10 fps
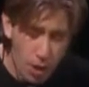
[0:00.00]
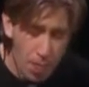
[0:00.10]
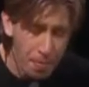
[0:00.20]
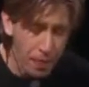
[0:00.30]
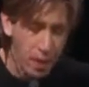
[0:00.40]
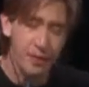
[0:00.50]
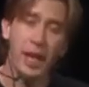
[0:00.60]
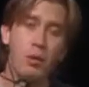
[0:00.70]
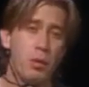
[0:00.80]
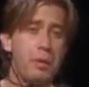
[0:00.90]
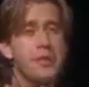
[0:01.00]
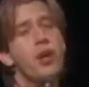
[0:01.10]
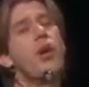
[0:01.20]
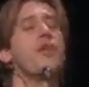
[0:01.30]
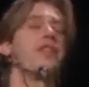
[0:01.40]
Now when we put the whole
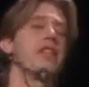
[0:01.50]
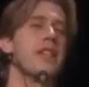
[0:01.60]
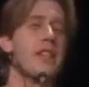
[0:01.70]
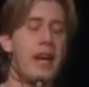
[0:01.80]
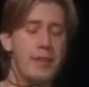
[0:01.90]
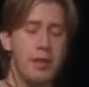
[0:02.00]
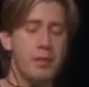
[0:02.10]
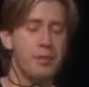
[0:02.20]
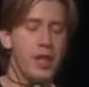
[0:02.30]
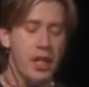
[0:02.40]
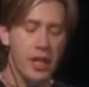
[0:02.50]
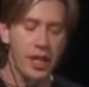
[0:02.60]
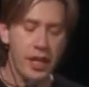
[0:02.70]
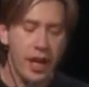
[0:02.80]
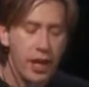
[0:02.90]
thing together, it kind
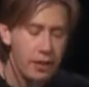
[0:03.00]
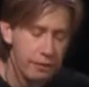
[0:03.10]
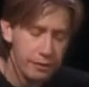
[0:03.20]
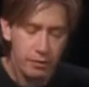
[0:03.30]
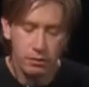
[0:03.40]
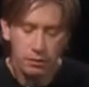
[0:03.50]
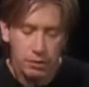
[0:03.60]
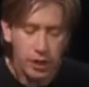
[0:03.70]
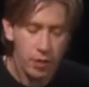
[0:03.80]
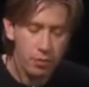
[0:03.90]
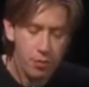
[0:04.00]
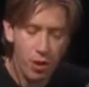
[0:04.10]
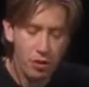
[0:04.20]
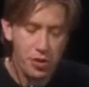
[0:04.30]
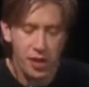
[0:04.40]
of, all
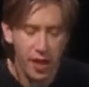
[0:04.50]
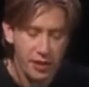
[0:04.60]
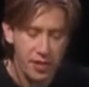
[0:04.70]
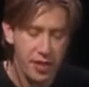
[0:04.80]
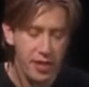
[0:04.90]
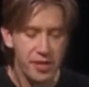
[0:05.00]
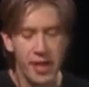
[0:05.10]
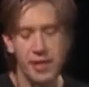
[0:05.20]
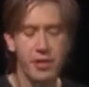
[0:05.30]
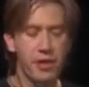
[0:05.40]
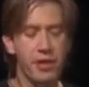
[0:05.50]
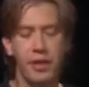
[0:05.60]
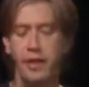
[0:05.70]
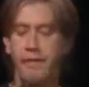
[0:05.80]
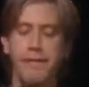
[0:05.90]
gels into this nice little thing and it
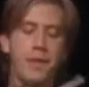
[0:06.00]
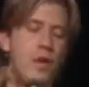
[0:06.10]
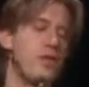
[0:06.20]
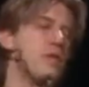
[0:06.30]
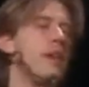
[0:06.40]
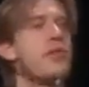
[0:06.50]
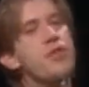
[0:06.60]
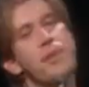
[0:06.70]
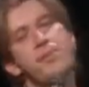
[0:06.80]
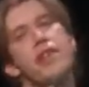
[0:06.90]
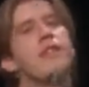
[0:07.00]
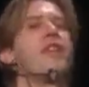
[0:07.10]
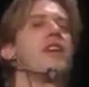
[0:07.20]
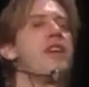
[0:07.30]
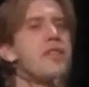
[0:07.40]
flows around the drum set very
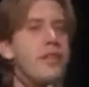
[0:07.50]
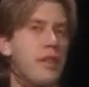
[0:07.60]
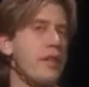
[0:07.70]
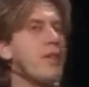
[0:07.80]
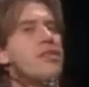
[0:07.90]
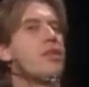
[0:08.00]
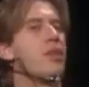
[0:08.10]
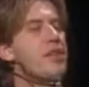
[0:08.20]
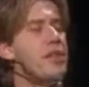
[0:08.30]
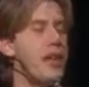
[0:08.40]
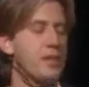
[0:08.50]
easily. Let's see what it sounds like.